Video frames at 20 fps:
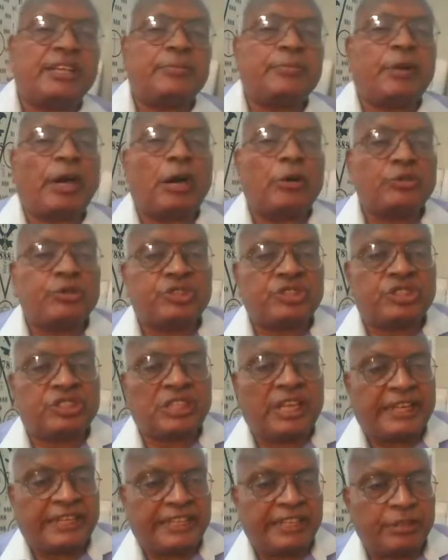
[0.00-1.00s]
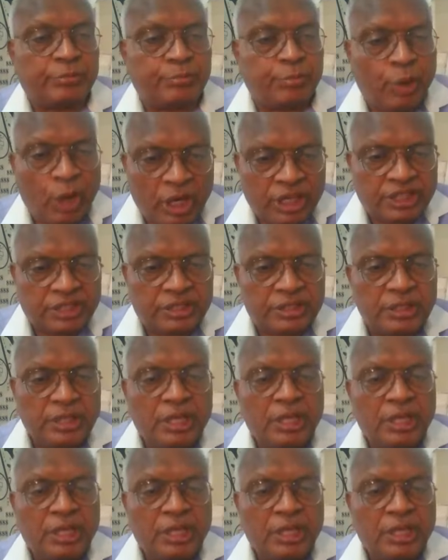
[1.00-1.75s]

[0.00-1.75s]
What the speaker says: an outstanding point,